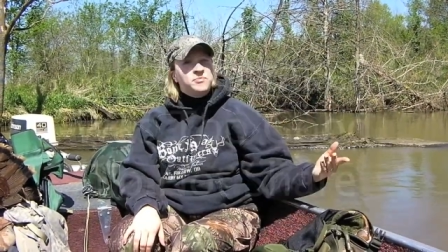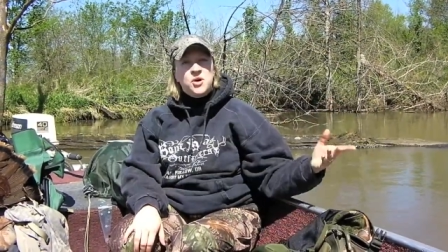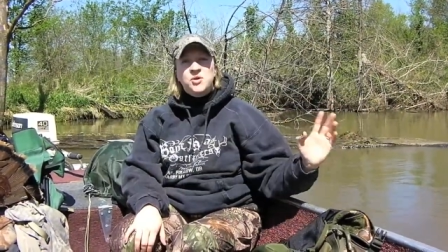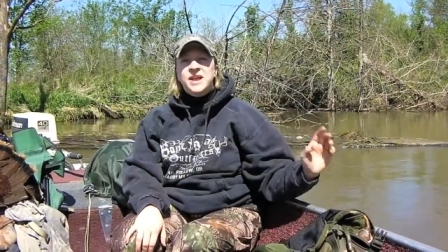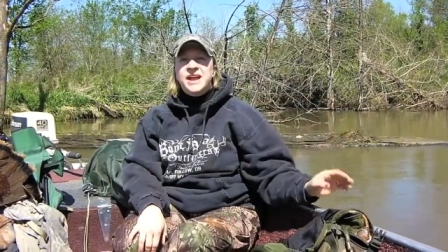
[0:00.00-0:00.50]
the
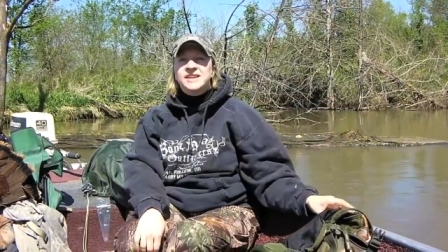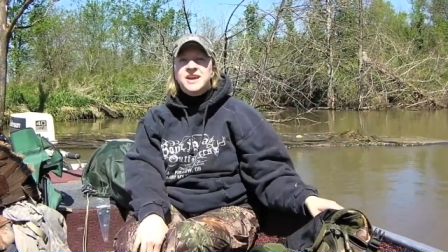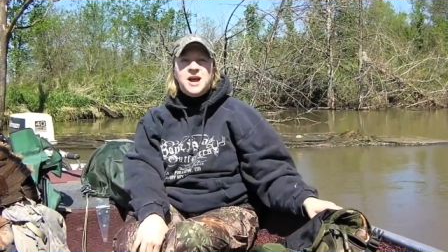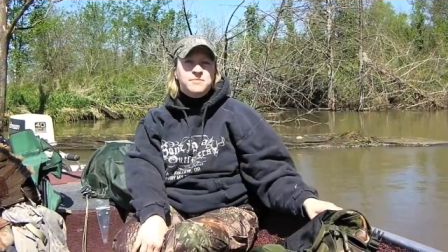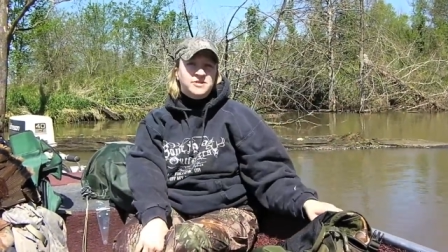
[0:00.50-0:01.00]
boat, and
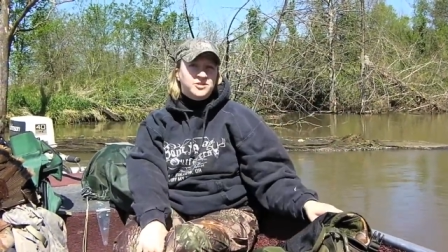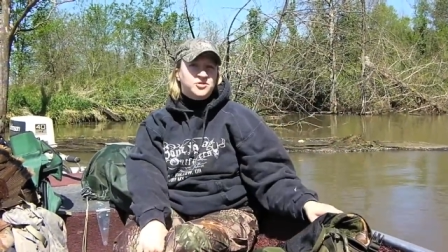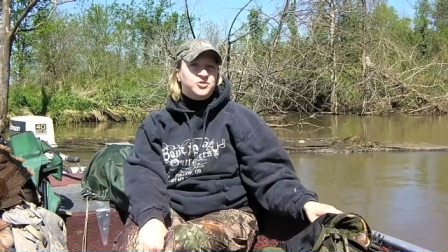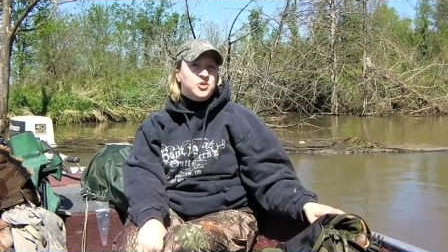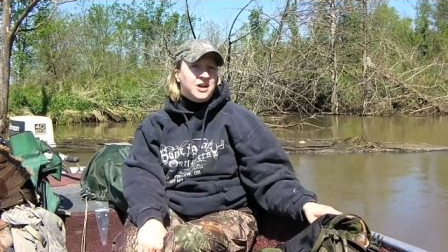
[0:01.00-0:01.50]

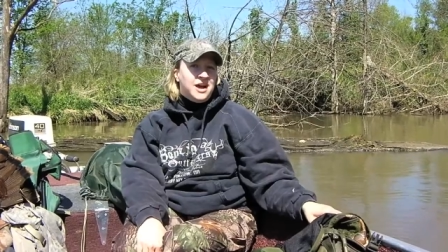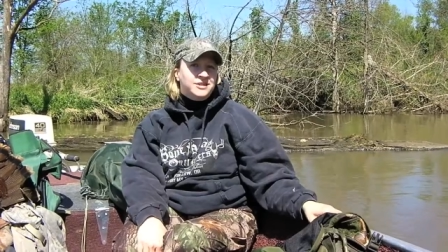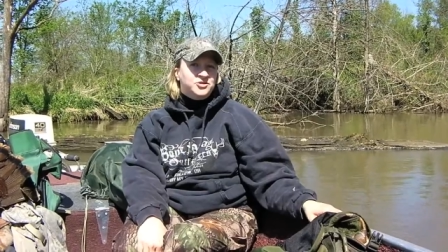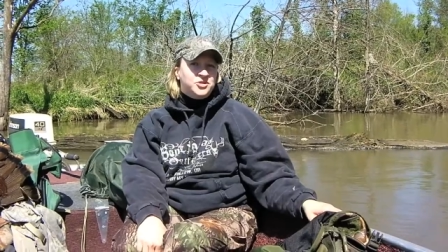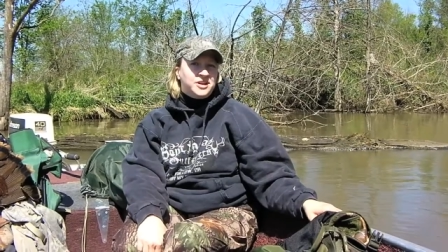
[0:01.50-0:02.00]
Thomas
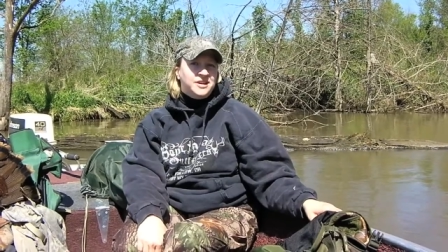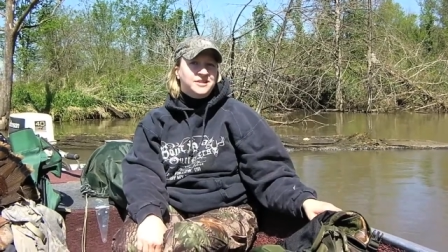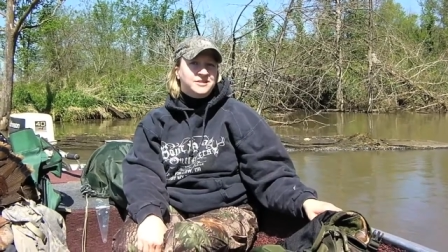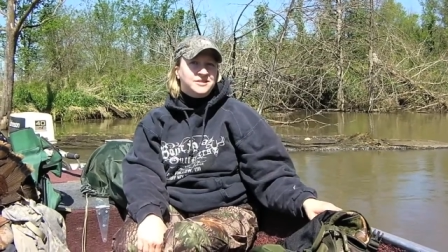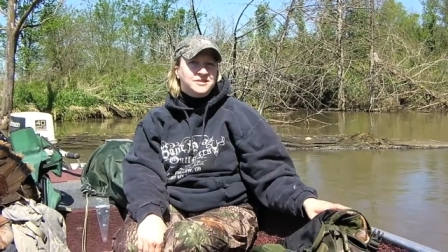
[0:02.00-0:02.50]
uh, struck
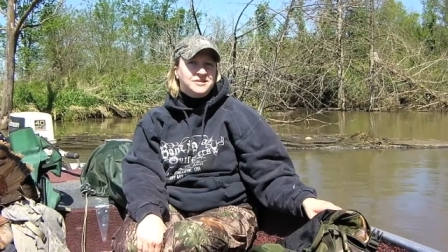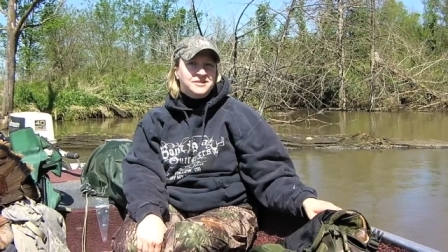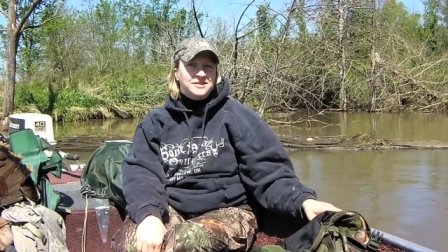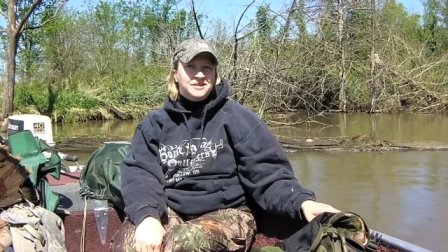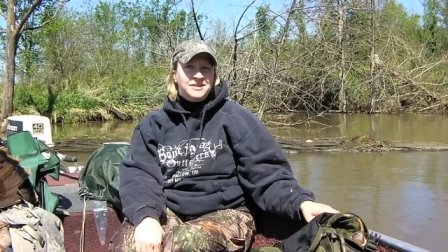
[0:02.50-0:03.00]
his,
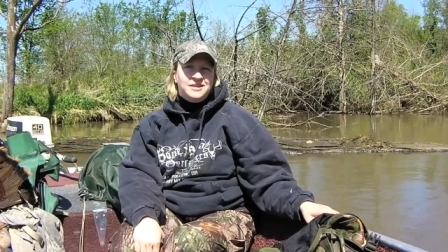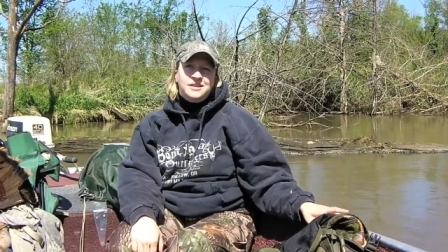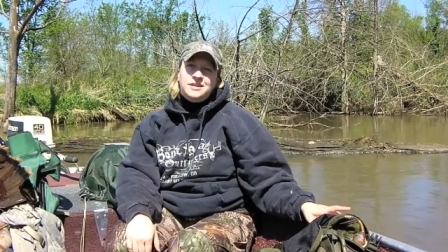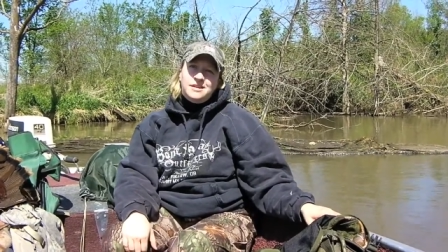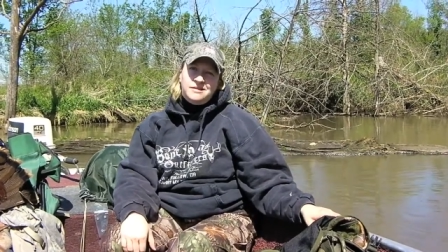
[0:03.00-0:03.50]

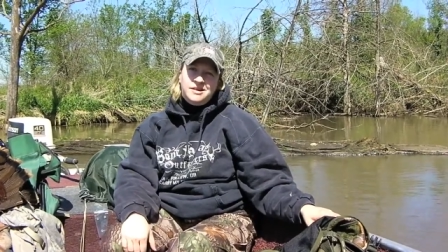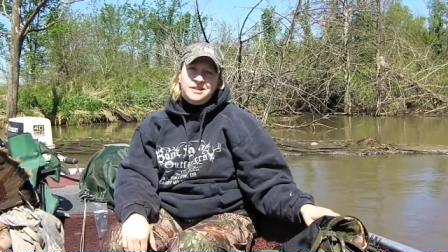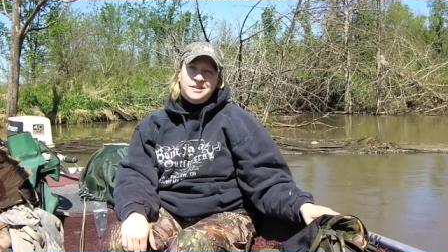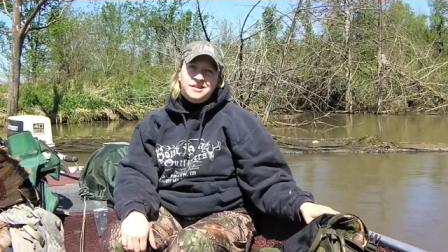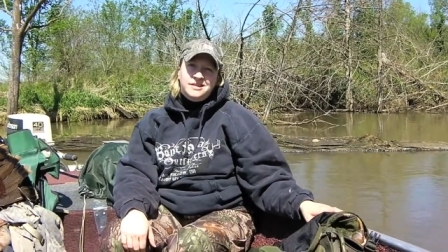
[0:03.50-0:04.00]
what?